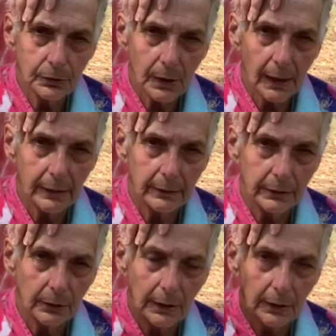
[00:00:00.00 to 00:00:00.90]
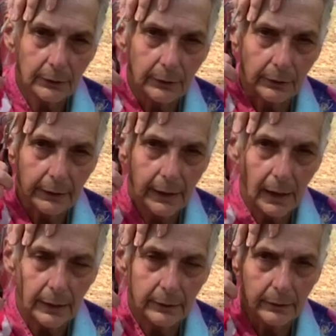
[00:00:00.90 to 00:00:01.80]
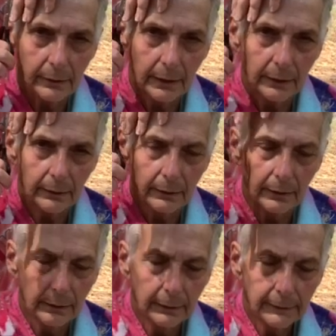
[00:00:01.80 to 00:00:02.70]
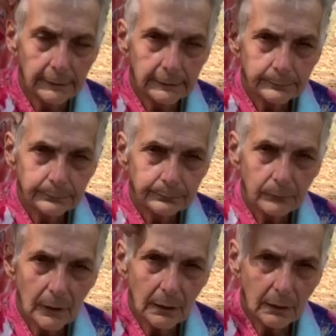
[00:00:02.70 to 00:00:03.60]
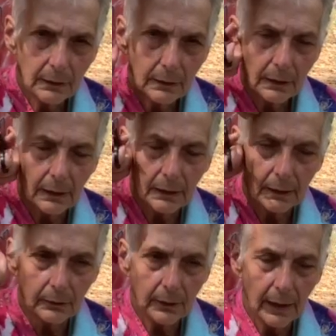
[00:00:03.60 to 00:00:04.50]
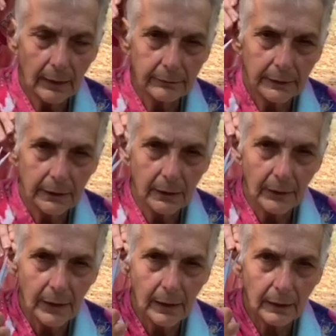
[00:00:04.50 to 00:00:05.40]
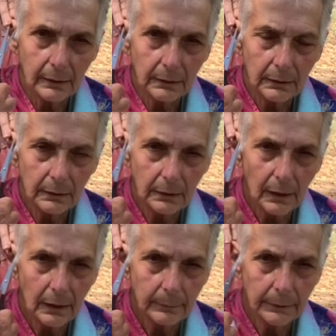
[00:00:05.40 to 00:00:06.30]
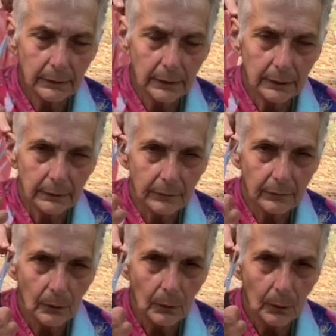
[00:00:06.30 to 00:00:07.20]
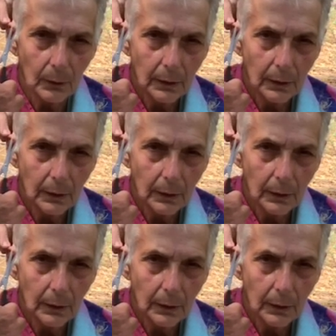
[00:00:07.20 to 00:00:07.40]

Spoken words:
dryer and you need a curling iron and all the chemicals to put in your hair. And I don't have any of that. Yeah. So